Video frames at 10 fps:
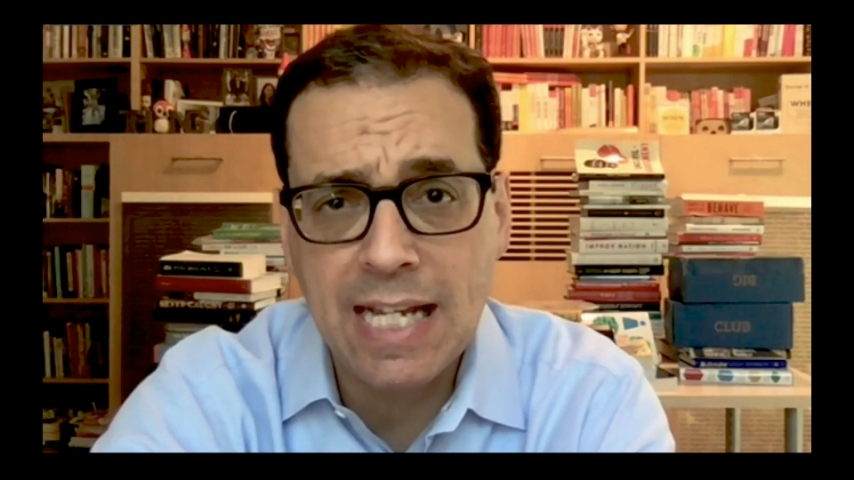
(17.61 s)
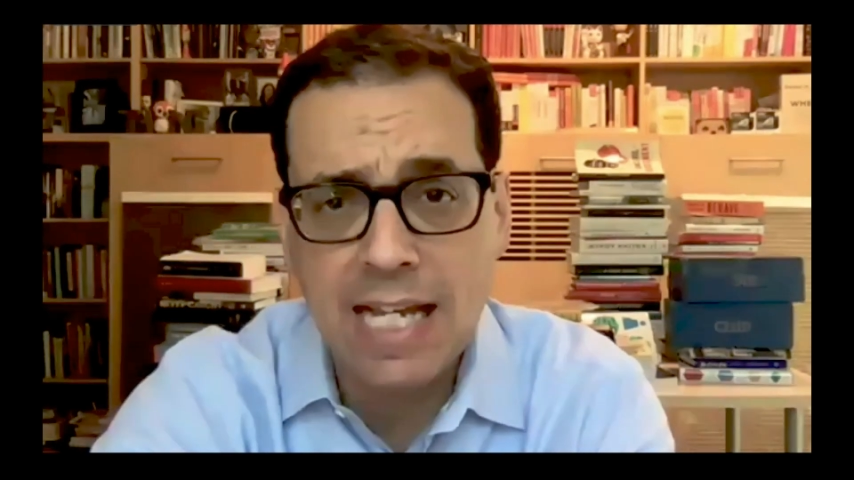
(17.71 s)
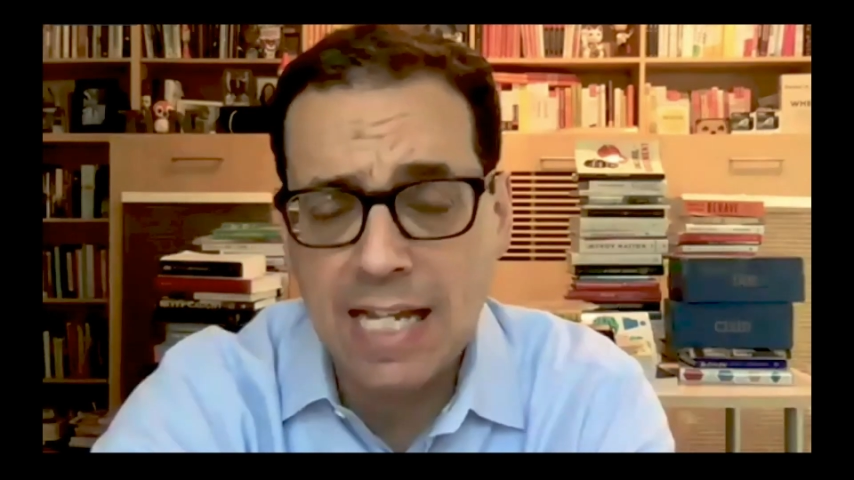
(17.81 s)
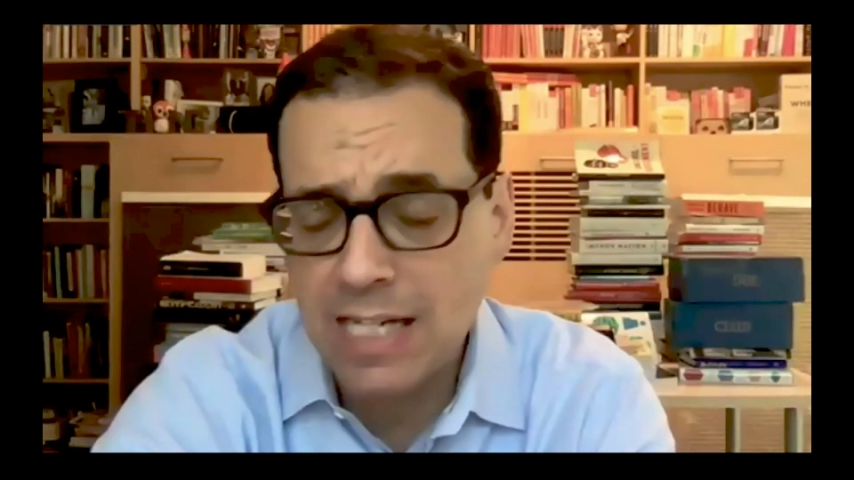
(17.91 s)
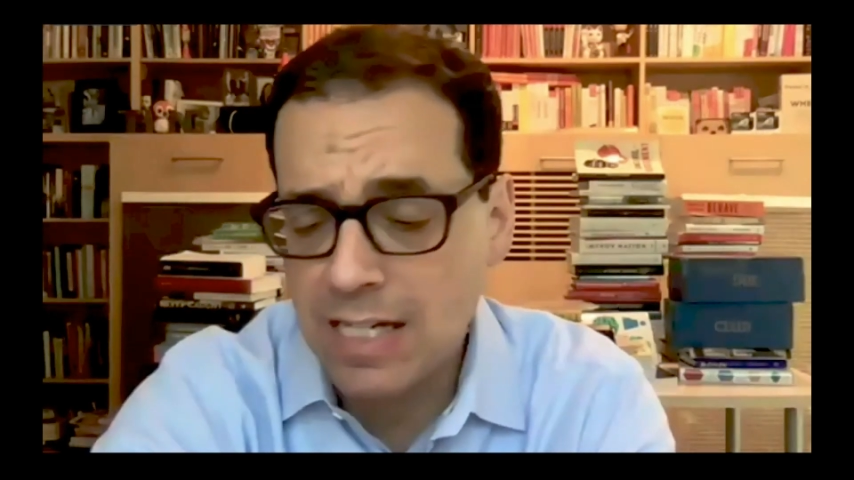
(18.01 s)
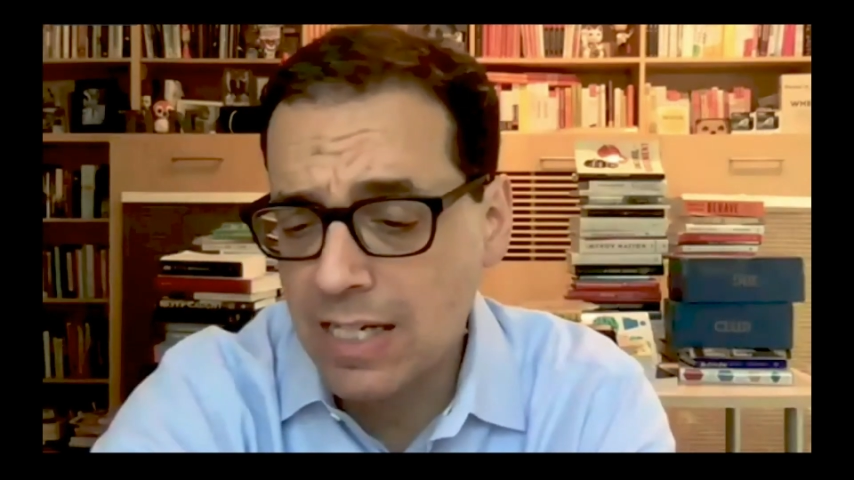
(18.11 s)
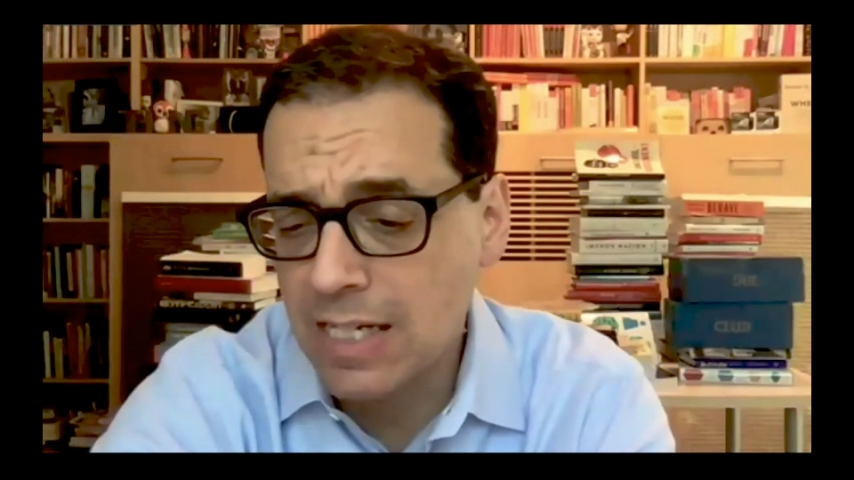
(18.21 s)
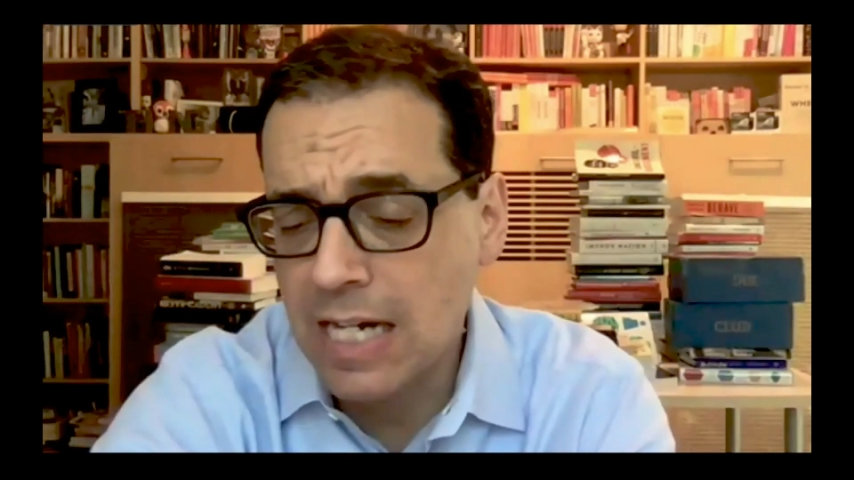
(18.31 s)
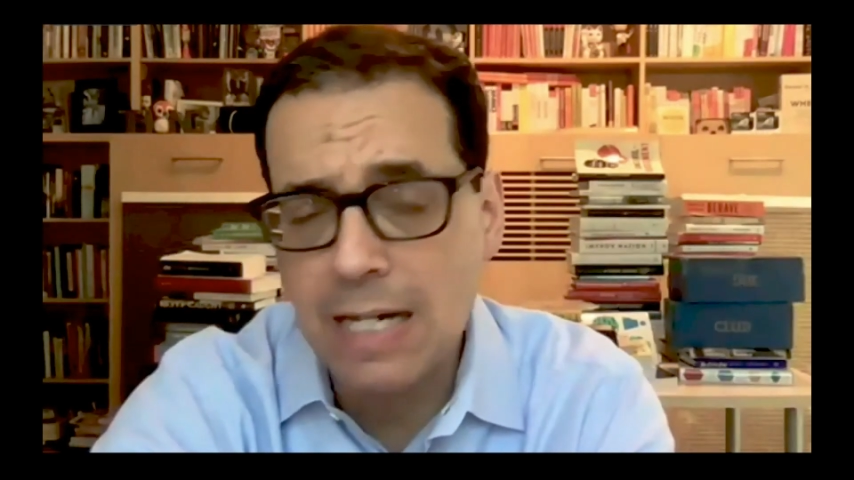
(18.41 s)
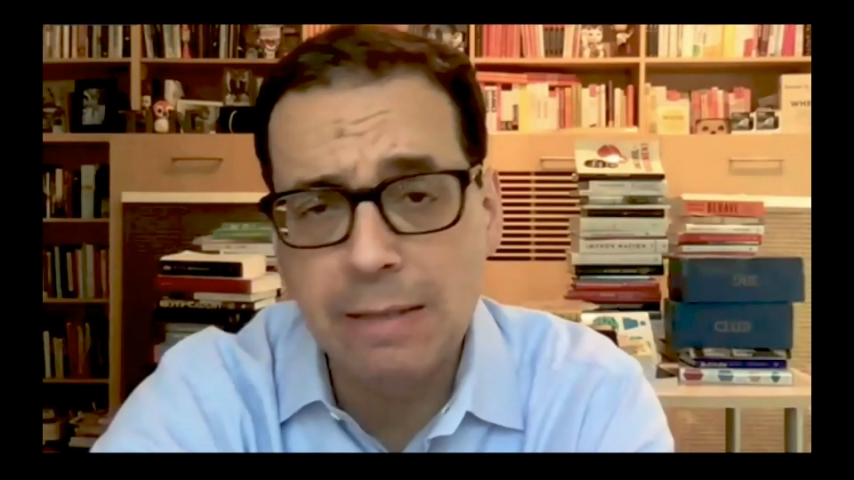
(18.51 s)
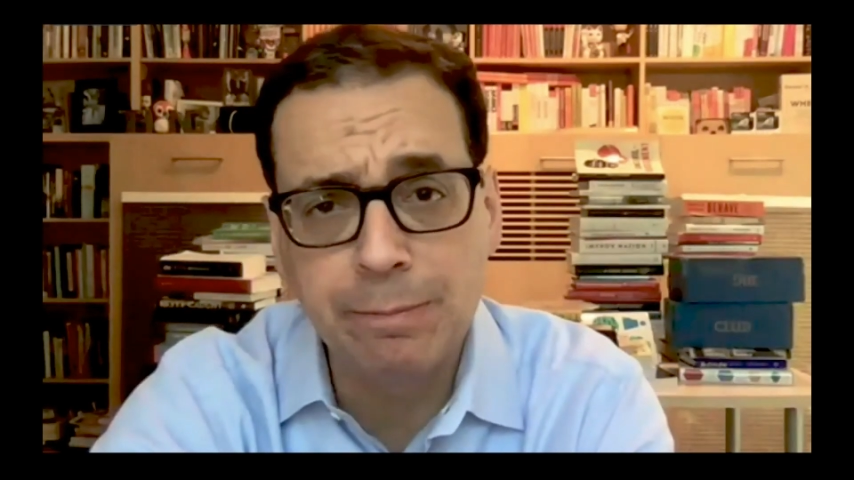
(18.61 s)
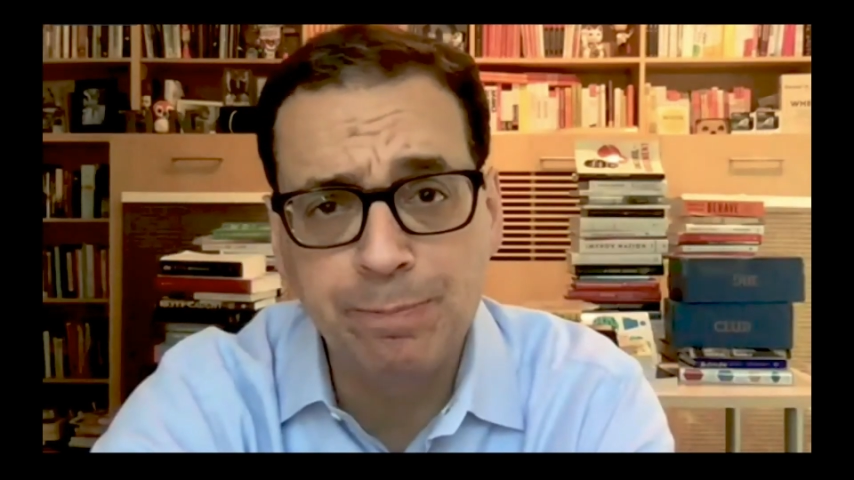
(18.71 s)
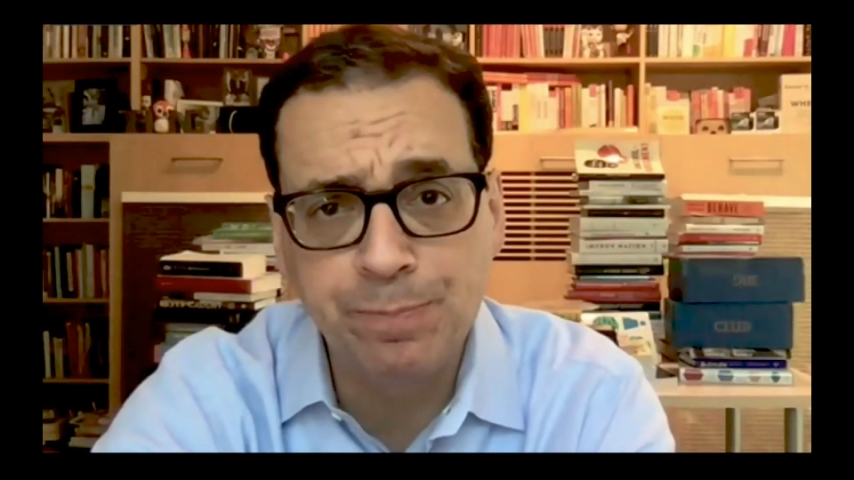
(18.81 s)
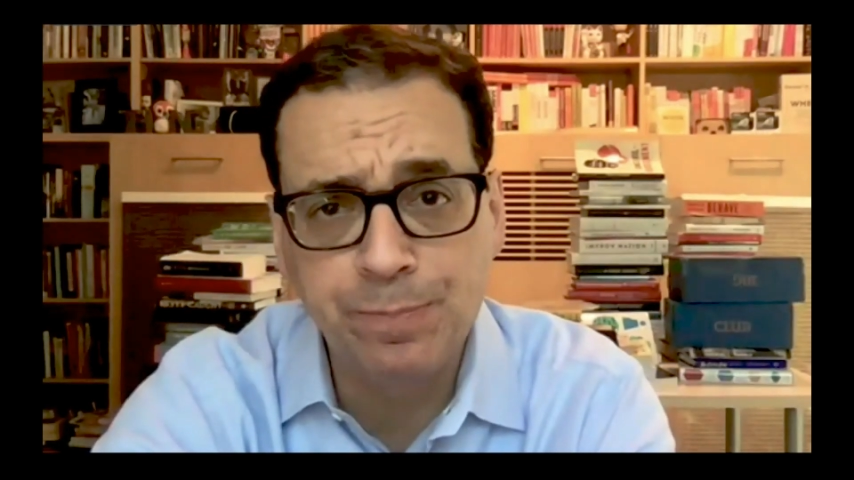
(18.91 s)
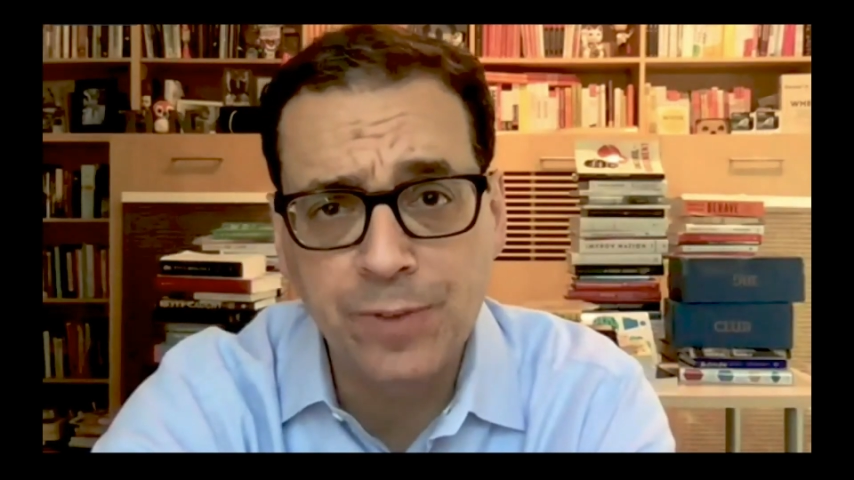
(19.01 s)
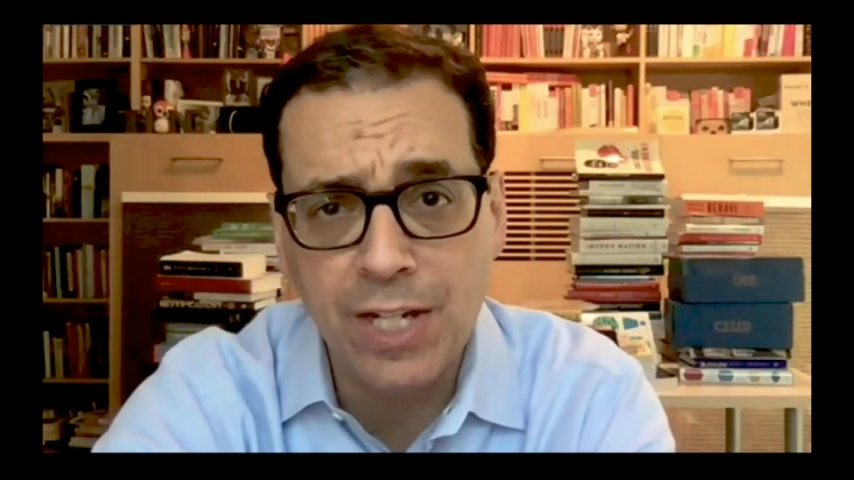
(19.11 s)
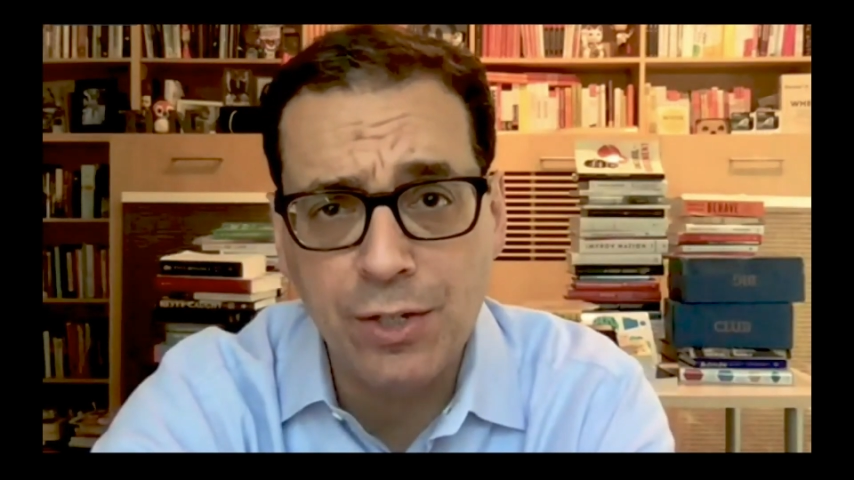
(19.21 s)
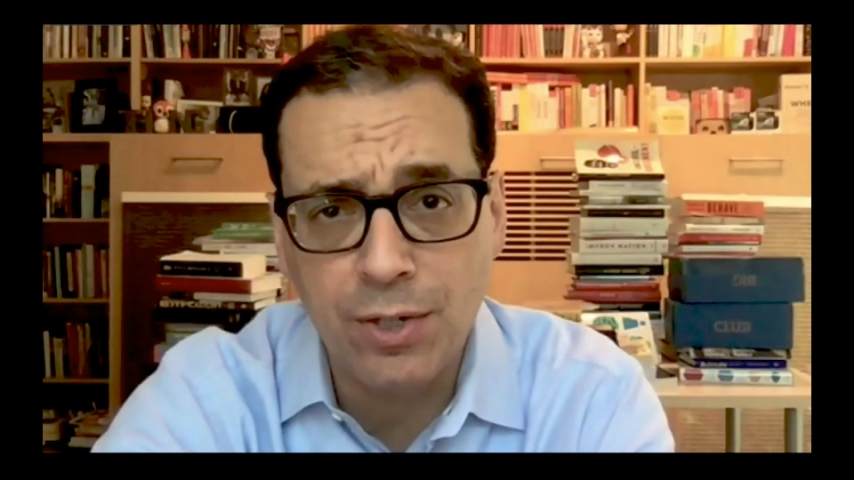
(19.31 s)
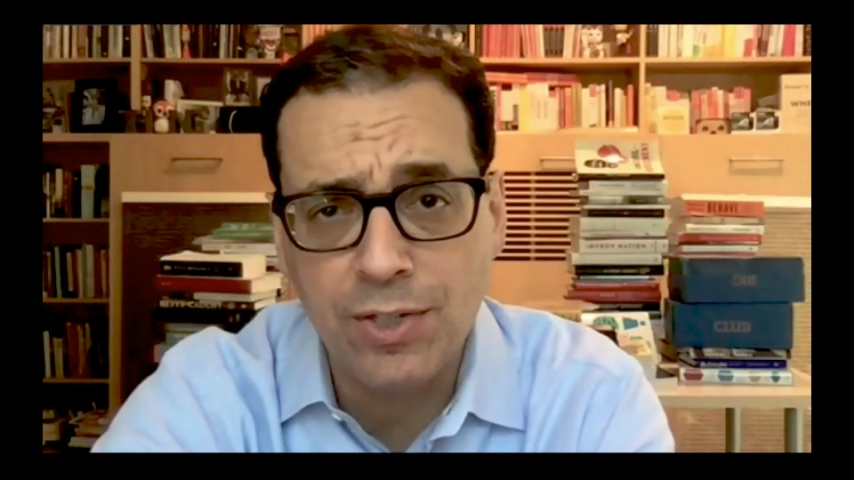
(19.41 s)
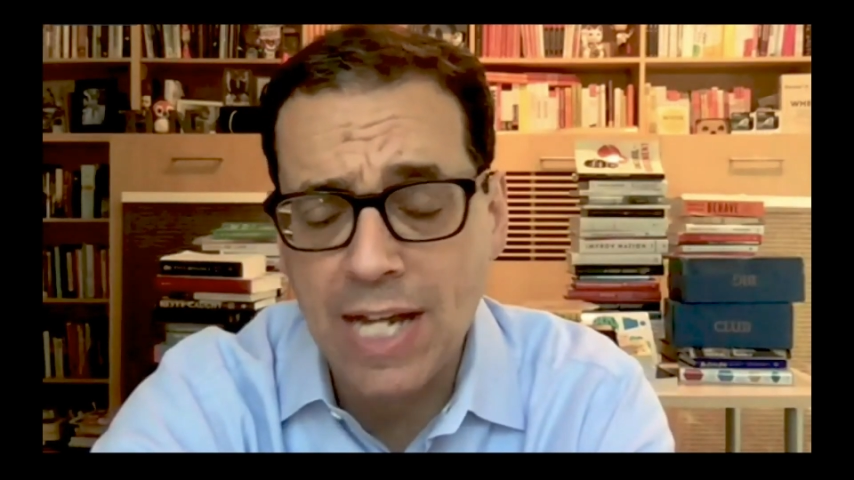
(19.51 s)
it
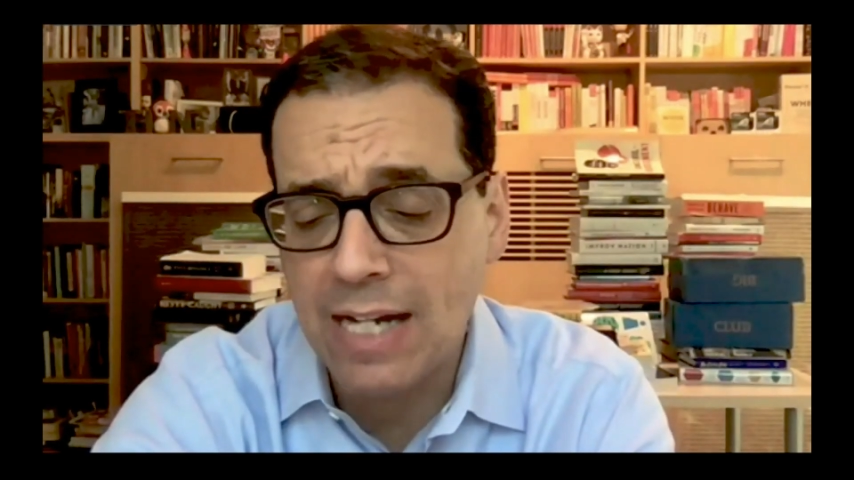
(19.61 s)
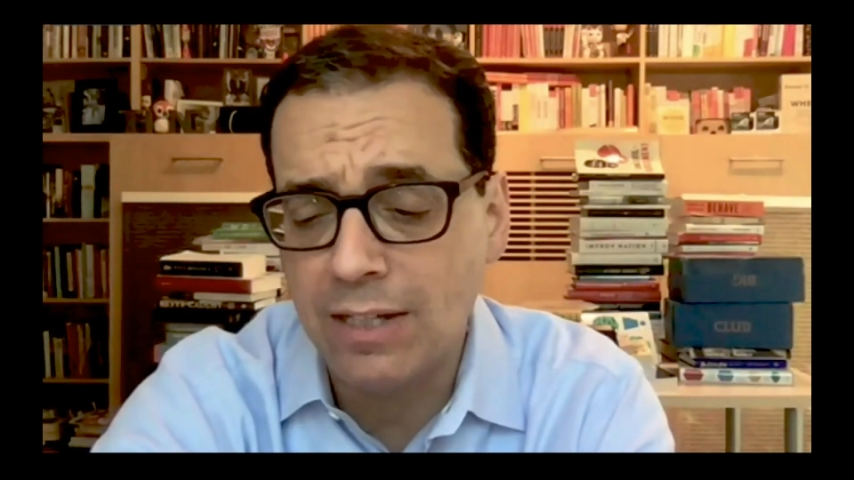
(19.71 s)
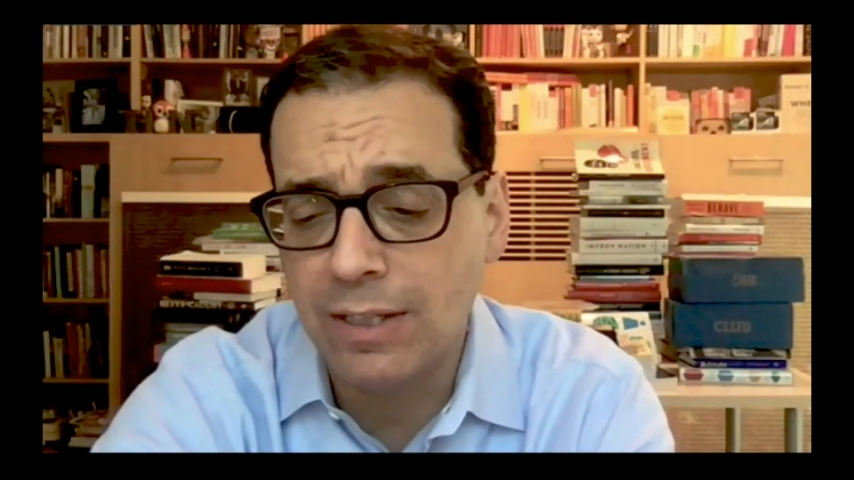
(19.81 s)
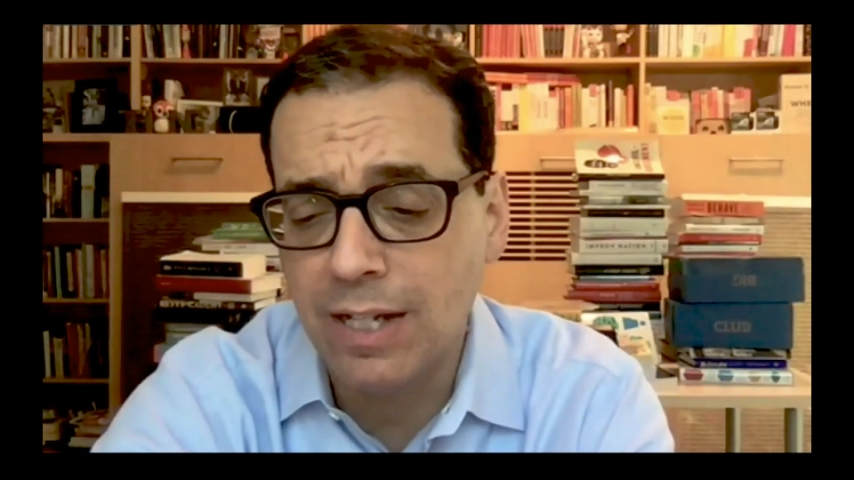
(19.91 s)
turns out